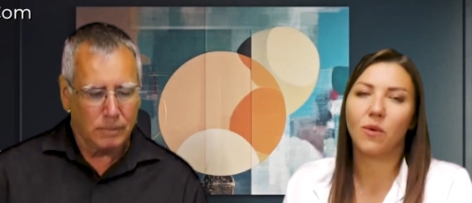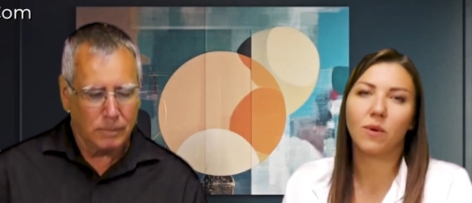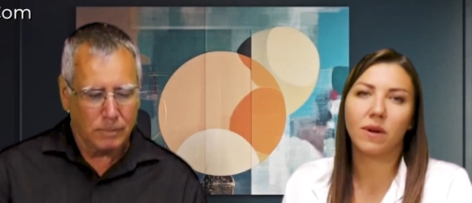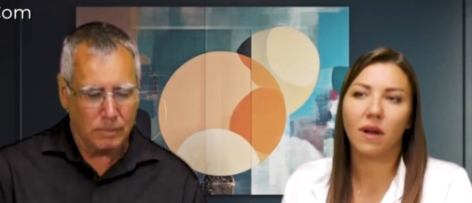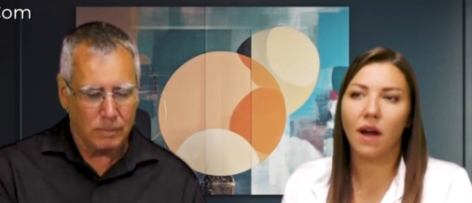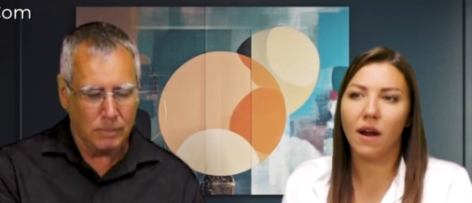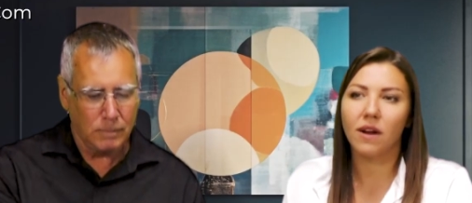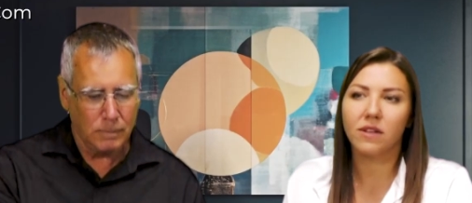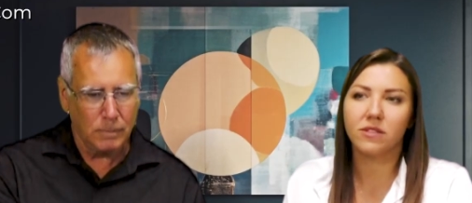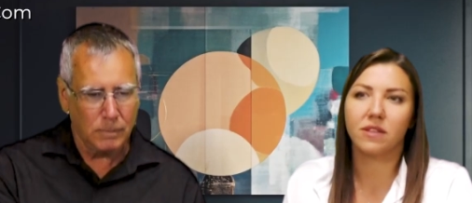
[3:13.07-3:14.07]
Speaker 1: our
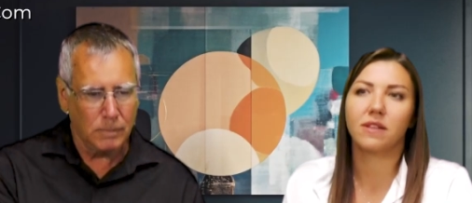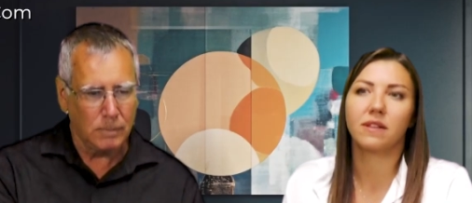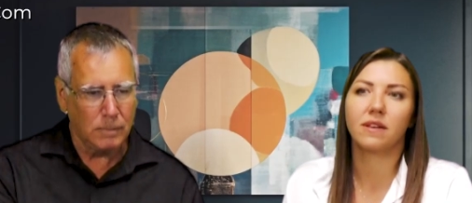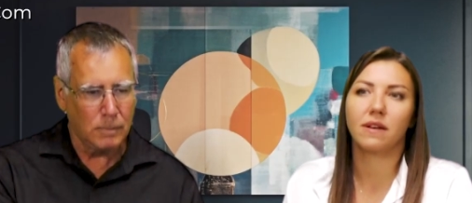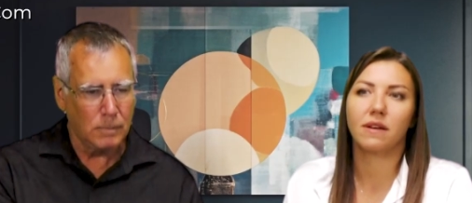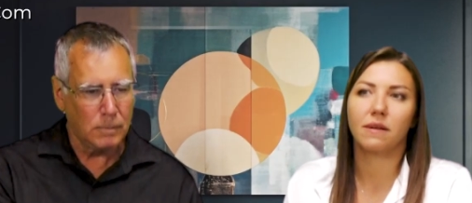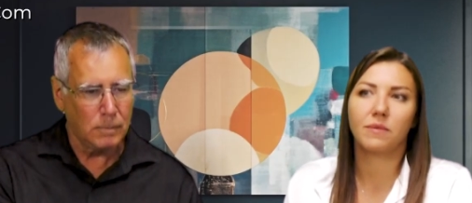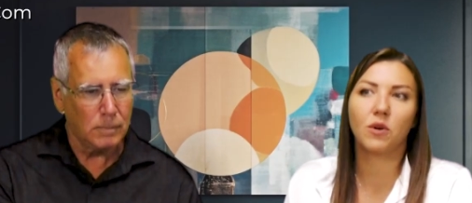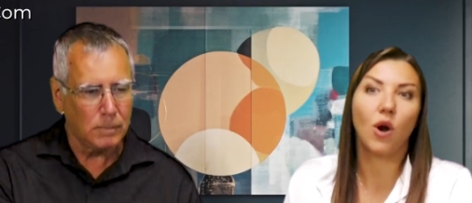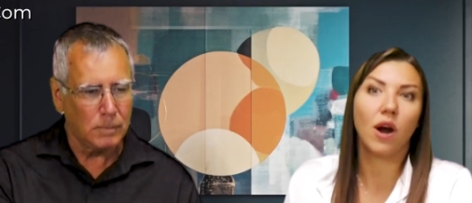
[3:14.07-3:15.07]
hearts and uh,
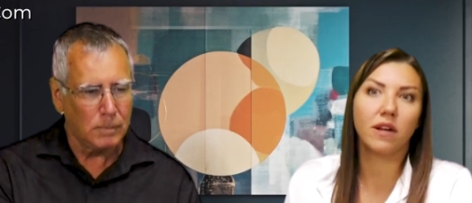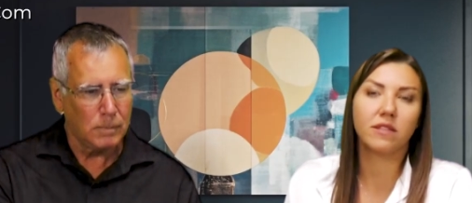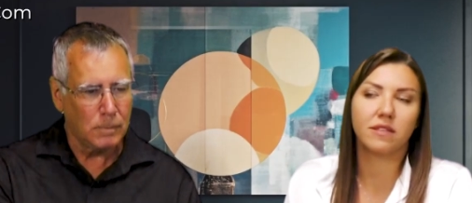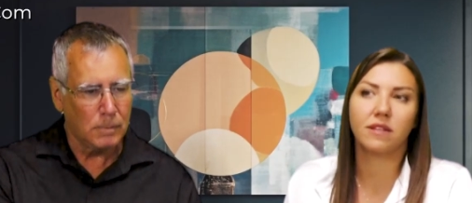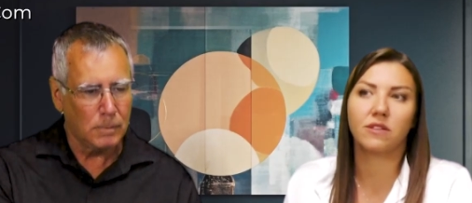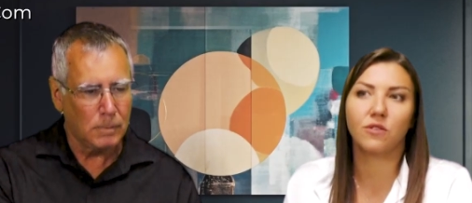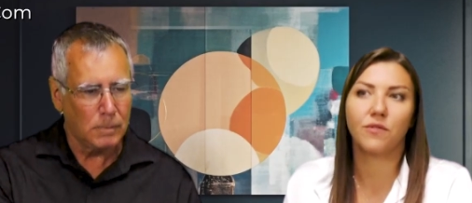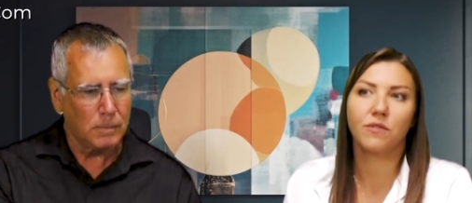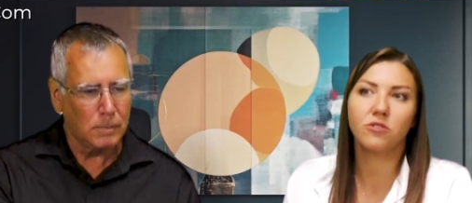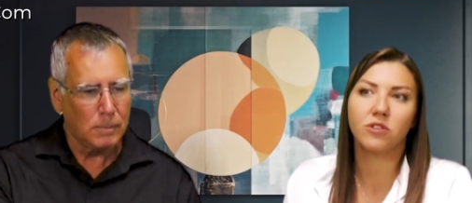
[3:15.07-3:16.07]
your hearts and your
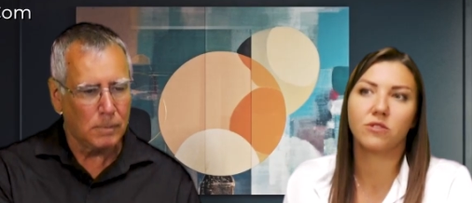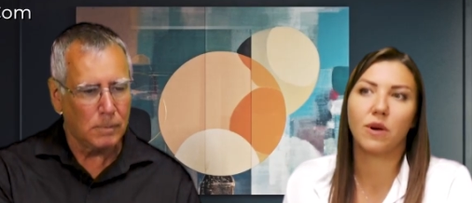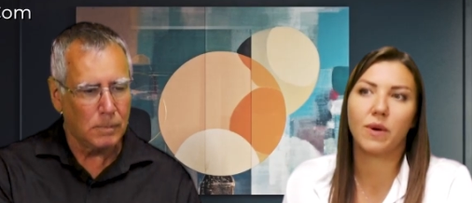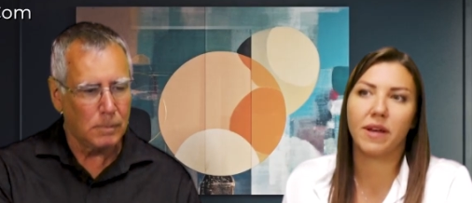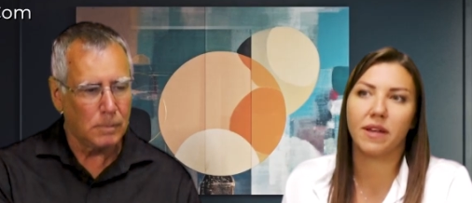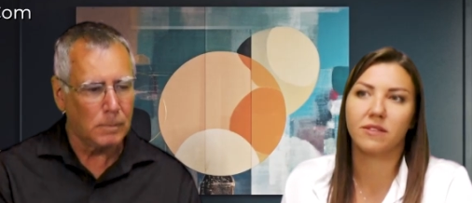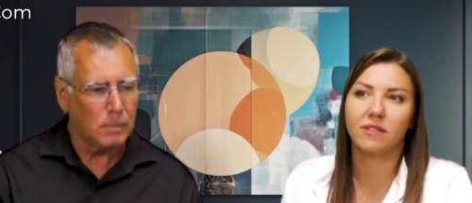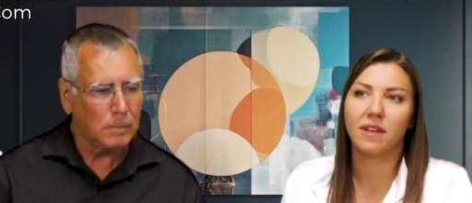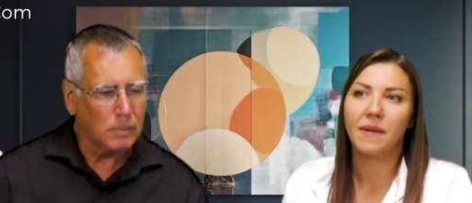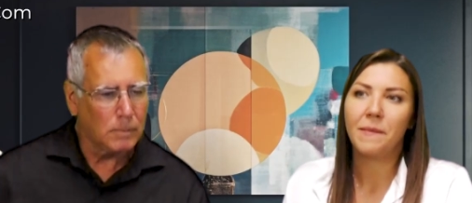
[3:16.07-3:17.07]
future to our hands
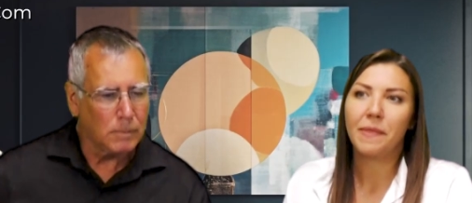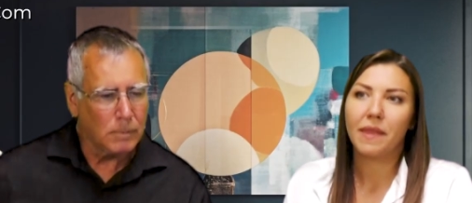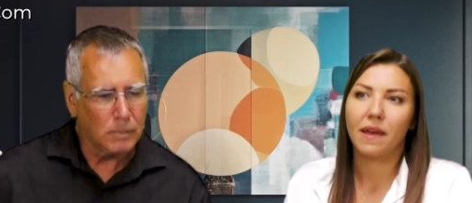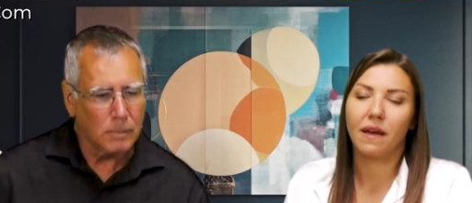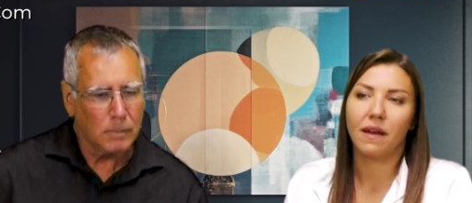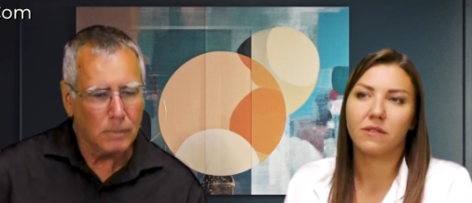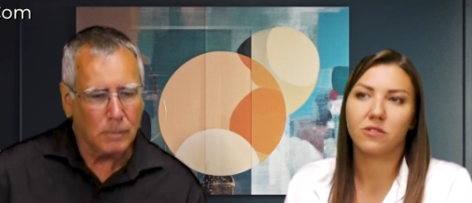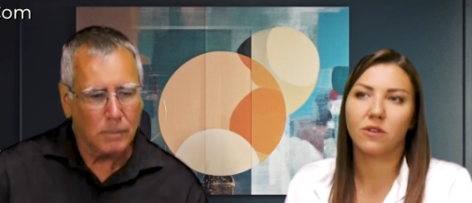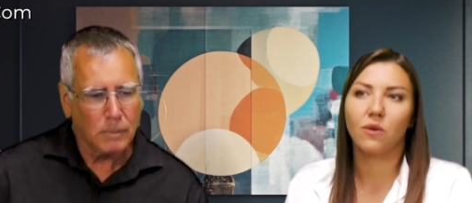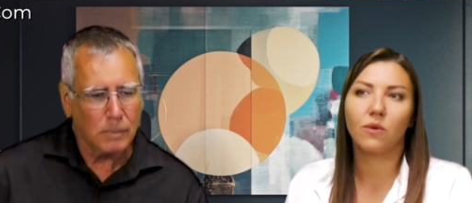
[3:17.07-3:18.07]
uh,
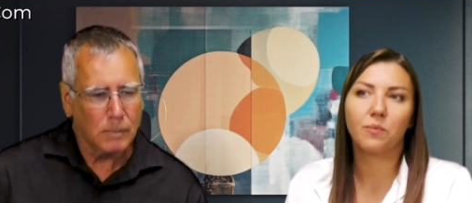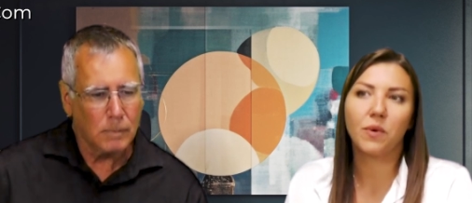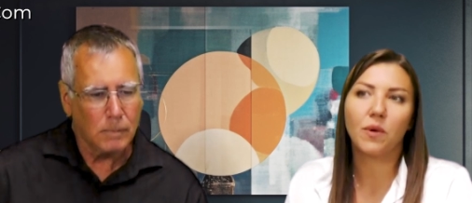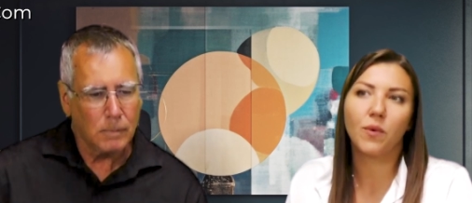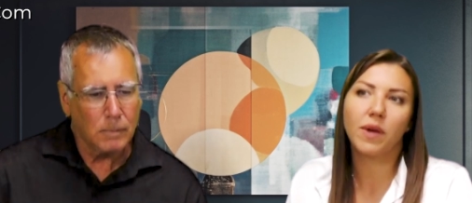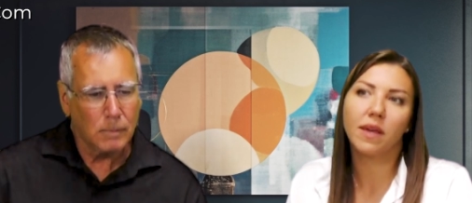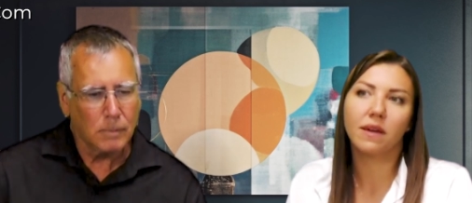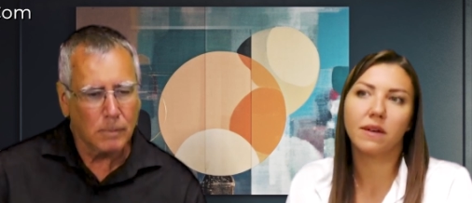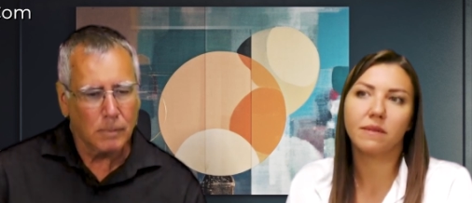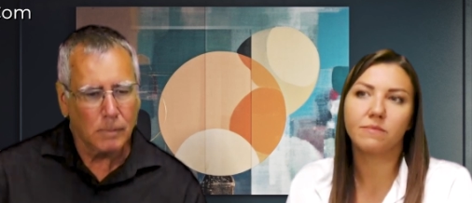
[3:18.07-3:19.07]
so we
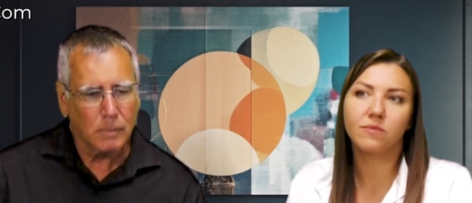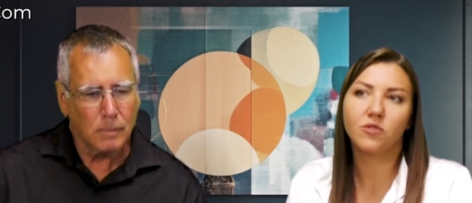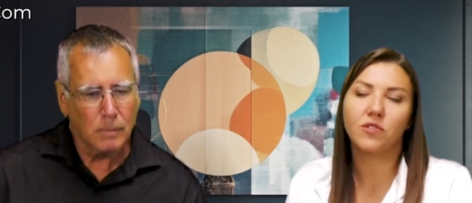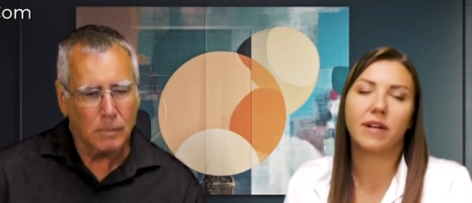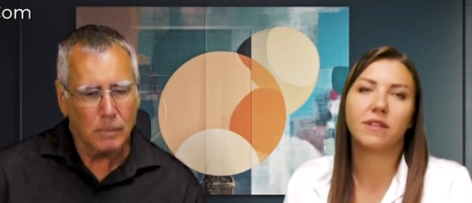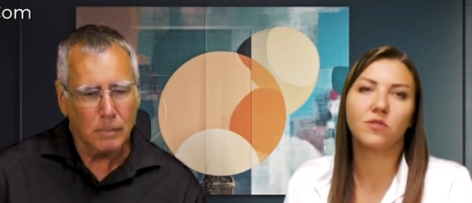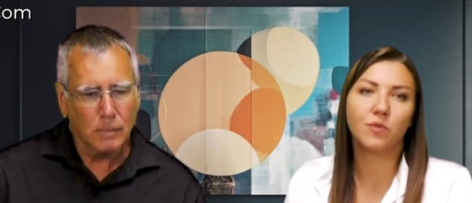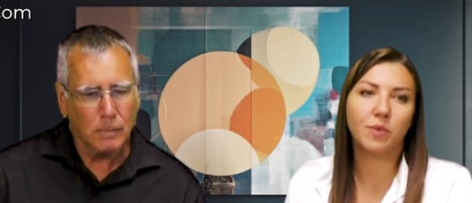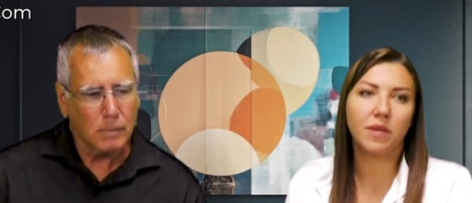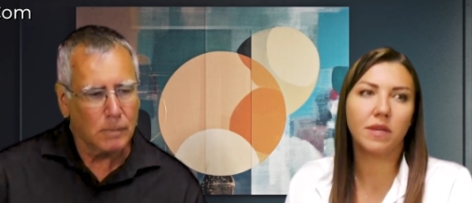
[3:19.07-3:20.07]
are uh, trying to
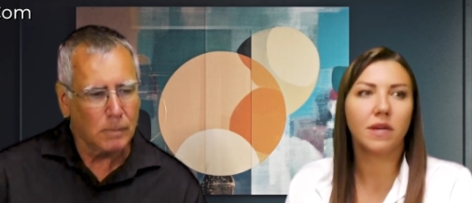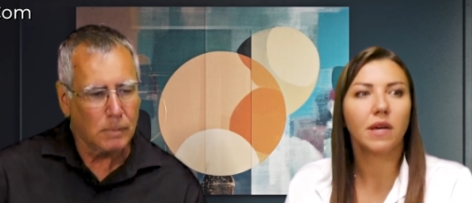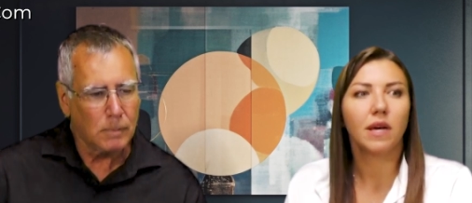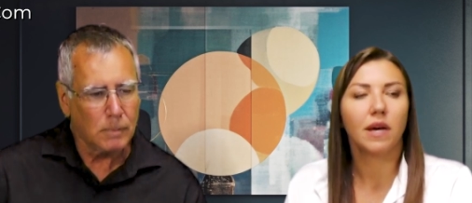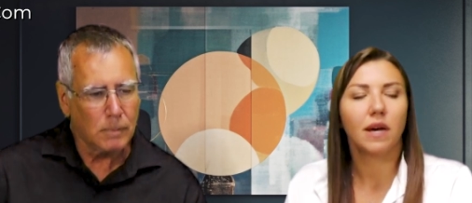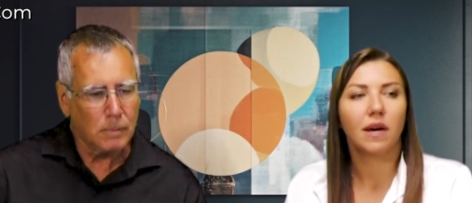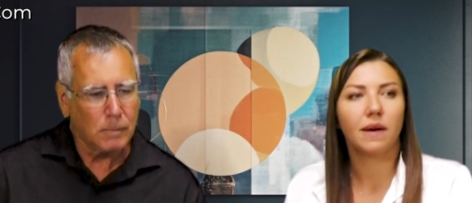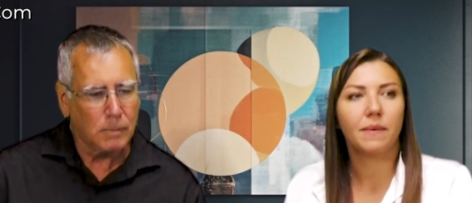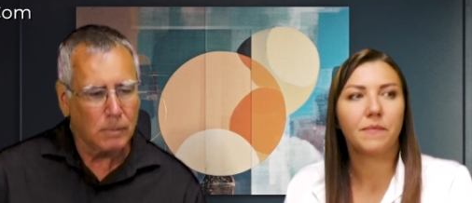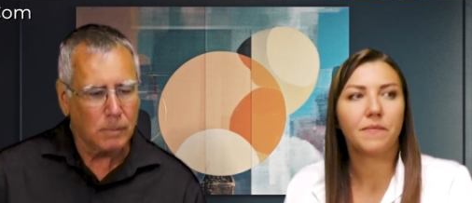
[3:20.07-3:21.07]
be
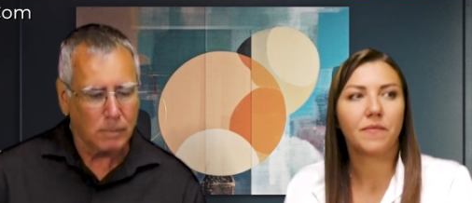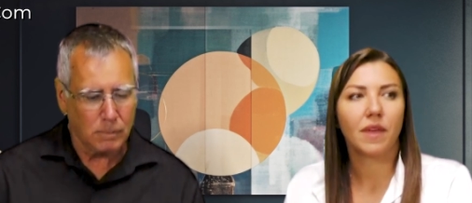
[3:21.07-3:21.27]
um,